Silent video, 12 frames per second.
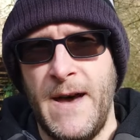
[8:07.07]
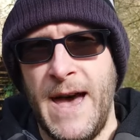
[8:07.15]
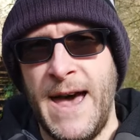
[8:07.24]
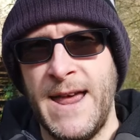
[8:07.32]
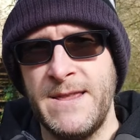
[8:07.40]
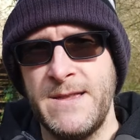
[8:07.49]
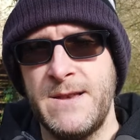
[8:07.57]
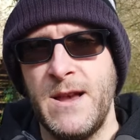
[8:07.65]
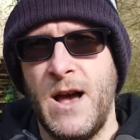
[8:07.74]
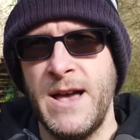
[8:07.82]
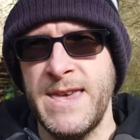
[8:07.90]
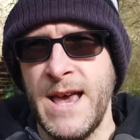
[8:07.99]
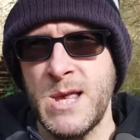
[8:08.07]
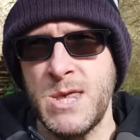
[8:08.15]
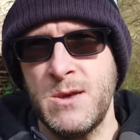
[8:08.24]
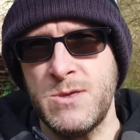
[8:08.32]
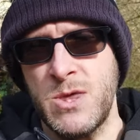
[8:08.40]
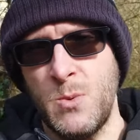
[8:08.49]
And I guess
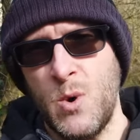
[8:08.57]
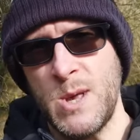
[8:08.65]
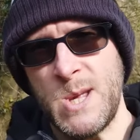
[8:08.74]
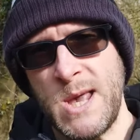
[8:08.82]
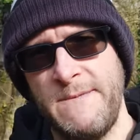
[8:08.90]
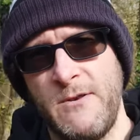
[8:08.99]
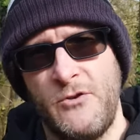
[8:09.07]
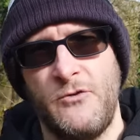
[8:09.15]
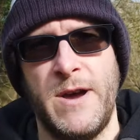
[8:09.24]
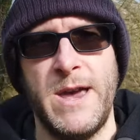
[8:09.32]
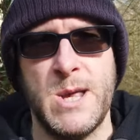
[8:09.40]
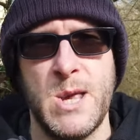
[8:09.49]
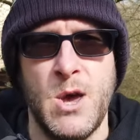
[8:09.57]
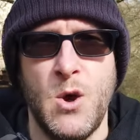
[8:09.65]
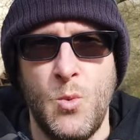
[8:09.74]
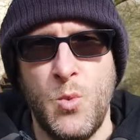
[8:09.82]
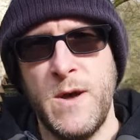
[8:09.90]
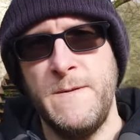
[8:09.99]
the one saving grace
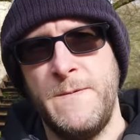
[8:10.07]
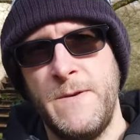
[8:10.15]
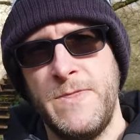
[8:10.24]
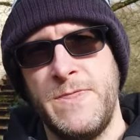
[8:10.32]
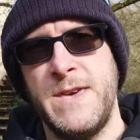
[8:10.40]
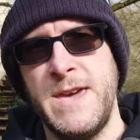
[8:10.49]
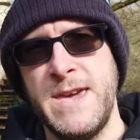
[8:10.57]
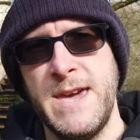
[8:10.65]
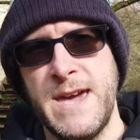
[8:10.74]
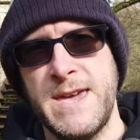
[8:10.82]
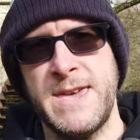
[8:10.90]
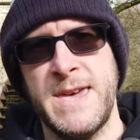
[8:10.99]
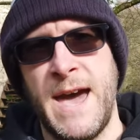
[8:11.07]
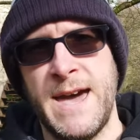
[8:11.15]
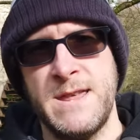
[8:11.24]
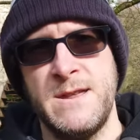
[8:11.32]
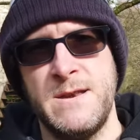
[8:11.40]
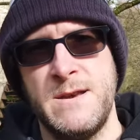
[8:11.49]
with the
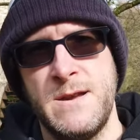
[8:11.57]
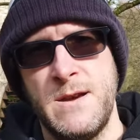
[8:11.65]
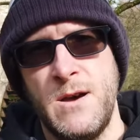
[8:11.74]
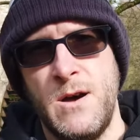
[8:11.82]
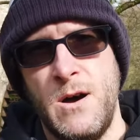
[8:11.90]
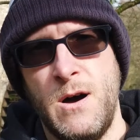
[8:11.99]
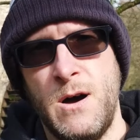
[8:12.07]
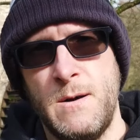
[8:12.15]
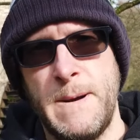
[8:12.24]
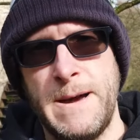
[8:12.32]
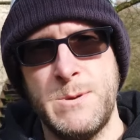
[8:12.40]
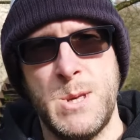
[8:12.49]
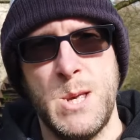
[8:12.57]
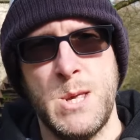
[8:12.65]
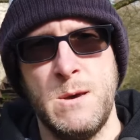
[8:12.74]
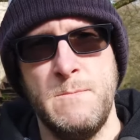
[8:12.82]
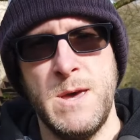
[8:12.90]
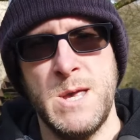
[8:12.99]
Canon R-mount
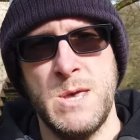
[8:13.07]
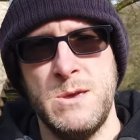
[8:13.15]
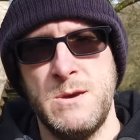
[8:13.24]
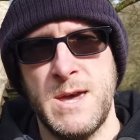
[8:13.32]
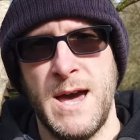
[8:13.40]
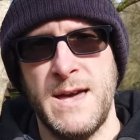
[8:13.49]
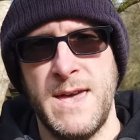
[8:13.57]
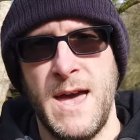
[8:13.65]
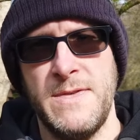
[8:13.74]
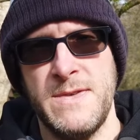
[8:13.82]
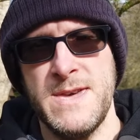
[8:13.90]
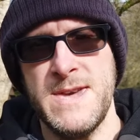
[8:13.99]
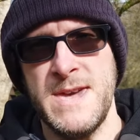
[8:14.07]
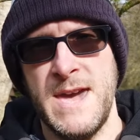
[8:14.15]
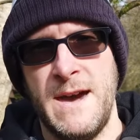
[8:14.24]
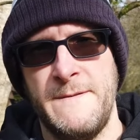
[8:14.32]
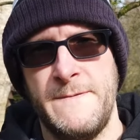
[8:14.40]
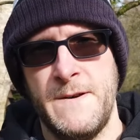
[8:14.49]
system is that you can get
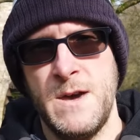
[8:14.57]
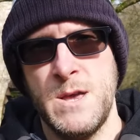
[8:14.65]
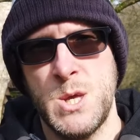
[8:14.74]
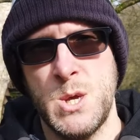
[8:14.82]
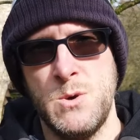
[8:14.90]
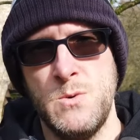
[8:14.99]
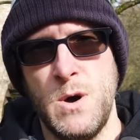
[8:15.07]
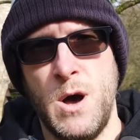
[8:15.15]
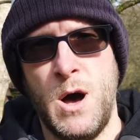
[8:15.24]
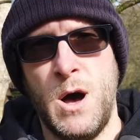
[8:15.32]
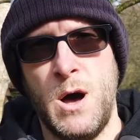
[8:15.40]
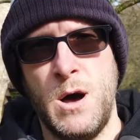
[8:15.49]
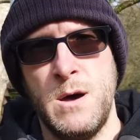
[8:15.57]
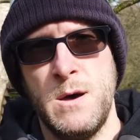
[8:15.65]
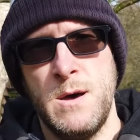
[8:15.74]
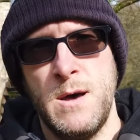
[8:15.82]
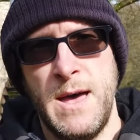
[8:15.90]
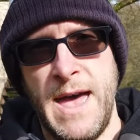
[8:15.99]
the EF to
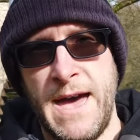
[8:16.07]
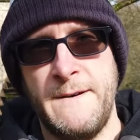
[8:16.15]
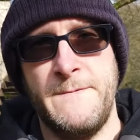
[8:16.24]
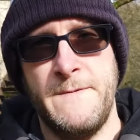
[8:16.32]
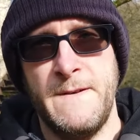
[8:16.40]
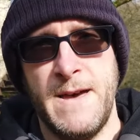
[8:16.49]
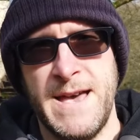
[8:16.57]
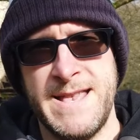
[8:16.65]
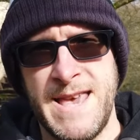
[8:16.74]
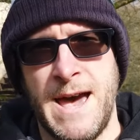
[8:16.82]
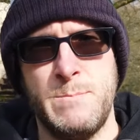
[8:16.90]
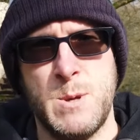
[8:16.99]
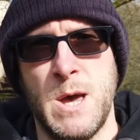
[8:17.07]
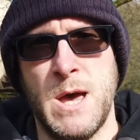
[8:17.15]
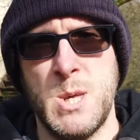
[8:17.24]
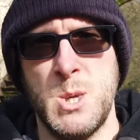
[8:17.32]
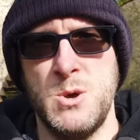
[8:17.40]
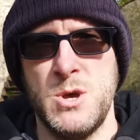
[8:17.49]
RF
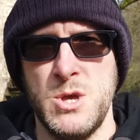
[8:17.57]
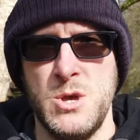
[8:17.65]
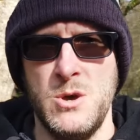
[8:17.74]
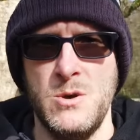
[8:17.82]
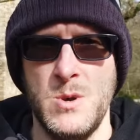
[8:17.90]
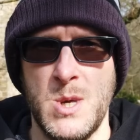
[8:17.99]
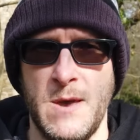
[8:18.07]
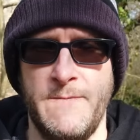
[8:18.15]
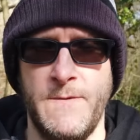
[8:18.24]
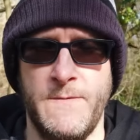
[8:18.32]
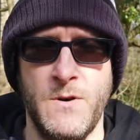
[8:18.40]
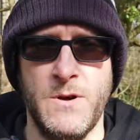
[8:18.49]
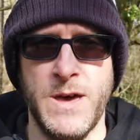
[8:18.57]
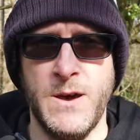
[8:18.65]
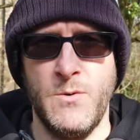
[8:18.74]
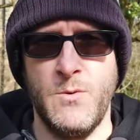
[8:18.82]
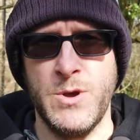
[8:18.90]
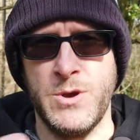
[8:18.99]
adapter. So you can use, if you've got
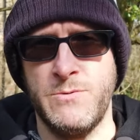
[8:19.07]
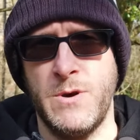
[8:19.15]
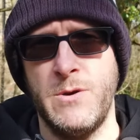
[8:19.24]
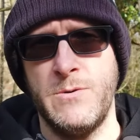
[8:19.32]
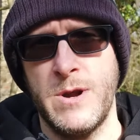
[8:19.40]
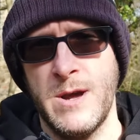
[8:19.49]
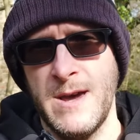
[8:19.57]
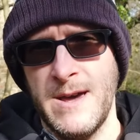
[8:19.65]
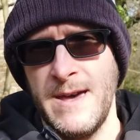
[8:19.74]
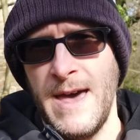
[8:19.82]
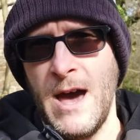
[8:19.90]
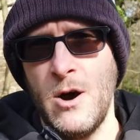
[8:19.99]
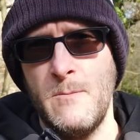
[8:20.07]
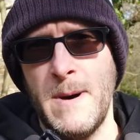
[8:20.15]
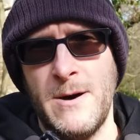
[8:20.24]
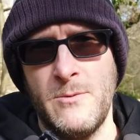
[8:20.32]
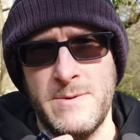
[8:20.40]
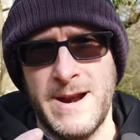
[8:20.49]
it, all your old
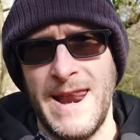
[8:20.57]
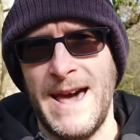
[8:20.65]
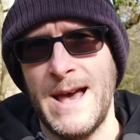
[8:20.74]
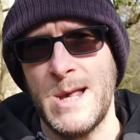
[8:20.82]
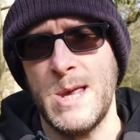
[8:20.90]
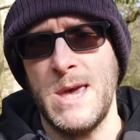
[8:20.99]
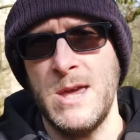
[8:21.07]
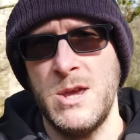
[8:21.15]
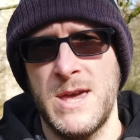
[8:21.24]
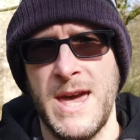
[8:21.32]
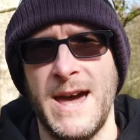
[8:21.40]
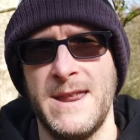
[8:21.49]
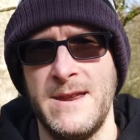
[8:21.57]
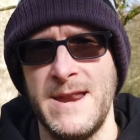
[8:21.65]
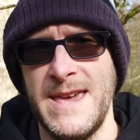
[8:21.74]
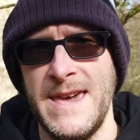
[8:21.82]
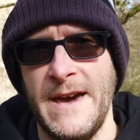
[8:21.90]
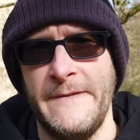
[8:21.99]
L-mount glass in your
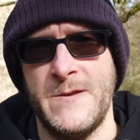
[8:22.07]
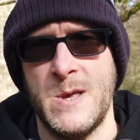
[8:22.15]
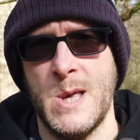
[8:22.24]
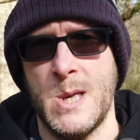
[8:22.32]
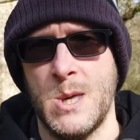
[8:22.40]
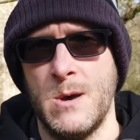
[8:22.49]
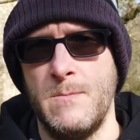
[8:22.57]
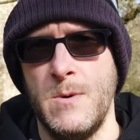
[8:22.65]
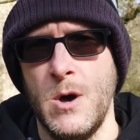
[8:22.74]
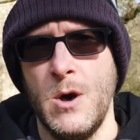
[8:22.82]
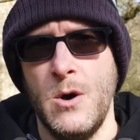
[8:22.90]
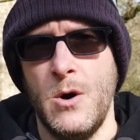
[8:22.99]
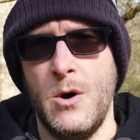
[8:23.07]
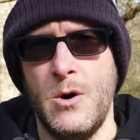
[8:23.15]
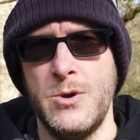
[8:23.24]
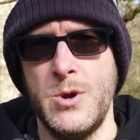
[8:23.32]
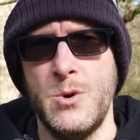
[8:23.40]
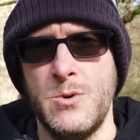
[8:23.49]
Canon EF system
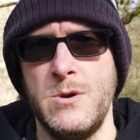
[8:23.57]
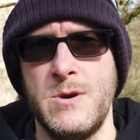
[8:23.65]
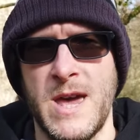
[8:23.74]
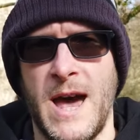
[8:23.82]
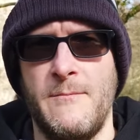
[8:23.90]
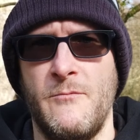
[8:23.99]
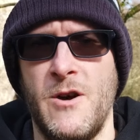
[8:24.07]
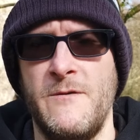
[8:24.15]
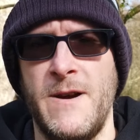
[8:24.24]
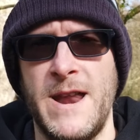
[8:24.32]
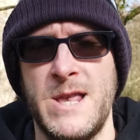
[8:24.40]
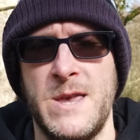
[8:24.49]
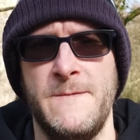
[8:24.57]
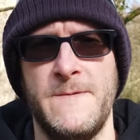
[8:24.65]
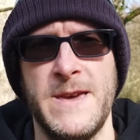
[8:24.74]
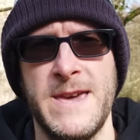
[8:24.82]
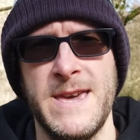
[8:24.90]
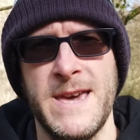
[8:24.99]
on your new camera
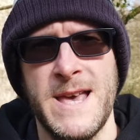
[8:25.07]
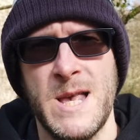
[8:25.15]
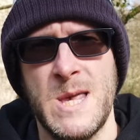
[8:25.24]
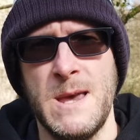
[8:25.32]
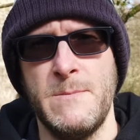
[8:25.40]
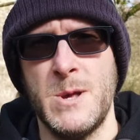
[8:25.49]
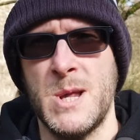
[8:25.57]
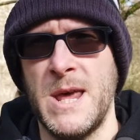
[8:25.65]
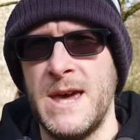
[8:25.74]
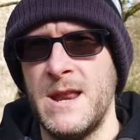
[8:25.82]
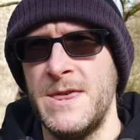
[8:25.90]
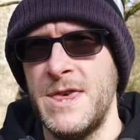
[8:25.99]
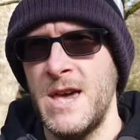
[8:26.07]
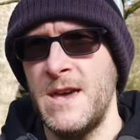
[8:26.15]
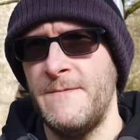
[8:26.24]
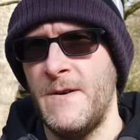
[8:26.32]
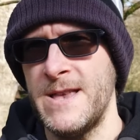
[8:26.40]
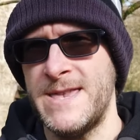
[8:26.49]
relatively seamlessly. And I think
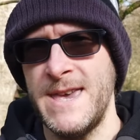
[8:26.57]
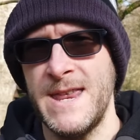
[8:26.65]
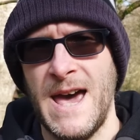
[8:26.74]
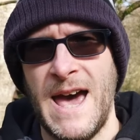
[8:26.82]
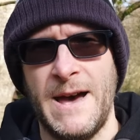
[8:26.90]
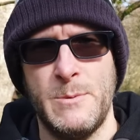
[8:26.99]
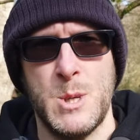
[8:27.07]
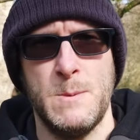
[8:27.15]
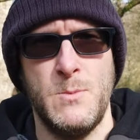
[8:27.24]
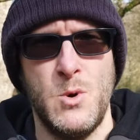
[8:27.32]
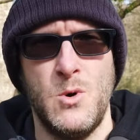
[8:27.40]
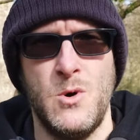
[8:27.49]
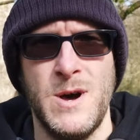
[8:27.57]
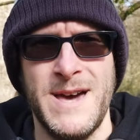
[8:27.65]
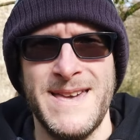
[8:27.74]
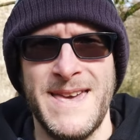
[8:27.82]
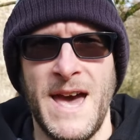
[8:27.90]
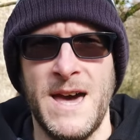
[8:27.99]
if I did have some more
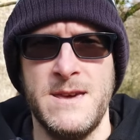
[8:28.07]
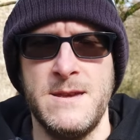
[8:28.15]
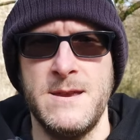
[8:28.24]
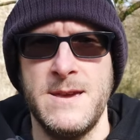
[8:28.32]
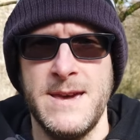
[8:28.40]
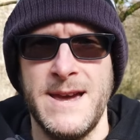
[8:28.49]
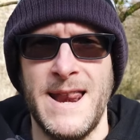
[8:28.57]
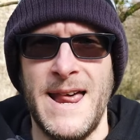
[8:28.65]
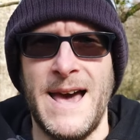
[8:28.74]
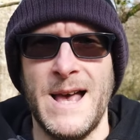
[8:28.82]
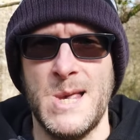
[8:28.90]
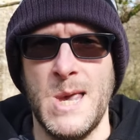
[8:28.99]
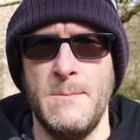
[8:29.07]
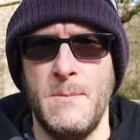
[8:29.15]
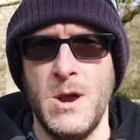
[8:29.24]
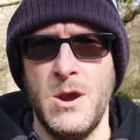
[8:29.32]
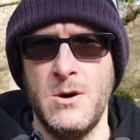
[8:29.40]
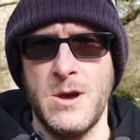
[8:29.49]
Canon glass in
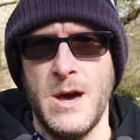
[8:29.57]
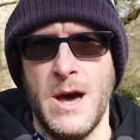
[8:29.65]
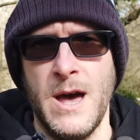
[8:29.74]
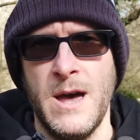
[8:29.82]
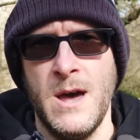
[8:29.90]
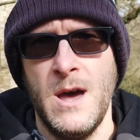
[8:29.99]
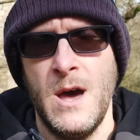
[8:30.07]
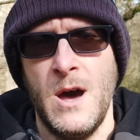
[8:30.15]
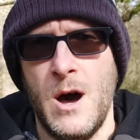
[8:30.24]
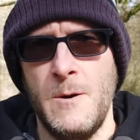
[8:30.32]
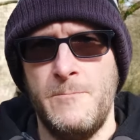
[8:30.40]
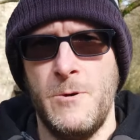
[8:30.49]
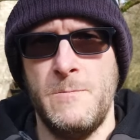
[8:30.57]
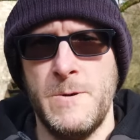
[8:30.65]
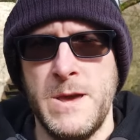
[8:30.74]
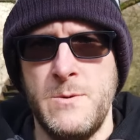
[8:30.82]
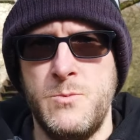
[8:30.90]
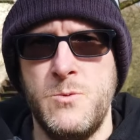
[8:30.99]
my locker, I
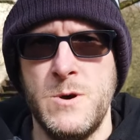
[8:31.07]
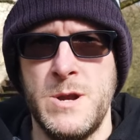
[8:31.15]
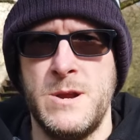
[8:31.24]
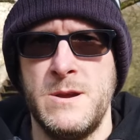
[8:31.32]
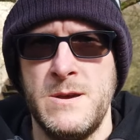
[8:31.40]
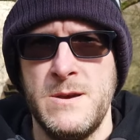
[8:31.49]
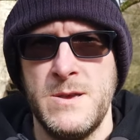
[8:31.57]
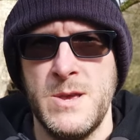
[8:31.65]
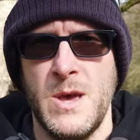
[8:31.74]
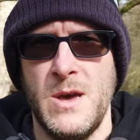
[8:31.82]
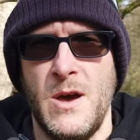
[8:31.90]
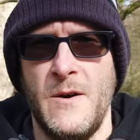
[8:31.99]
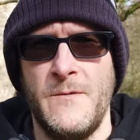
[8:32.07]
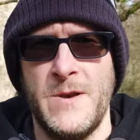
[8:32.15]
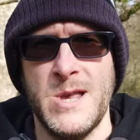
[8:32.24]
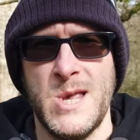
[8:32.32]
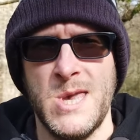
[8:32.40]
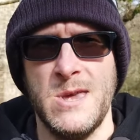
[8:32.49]
probably would have
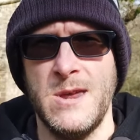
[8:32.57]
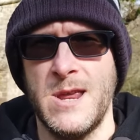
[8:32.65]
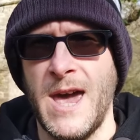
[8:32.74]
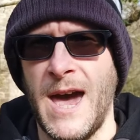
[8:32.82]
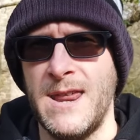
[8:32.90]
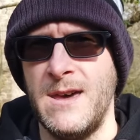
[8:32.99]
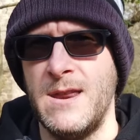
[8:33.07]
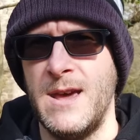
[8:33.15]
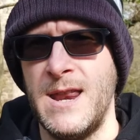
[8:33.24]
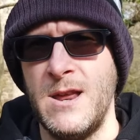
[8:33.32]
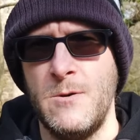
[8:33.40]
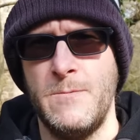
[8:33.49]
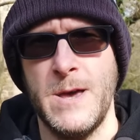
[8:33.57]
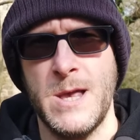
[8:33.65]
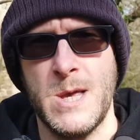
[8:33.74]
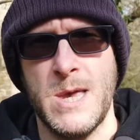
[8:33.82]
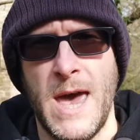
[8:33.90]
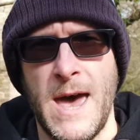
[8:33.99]
considered Canon a little bit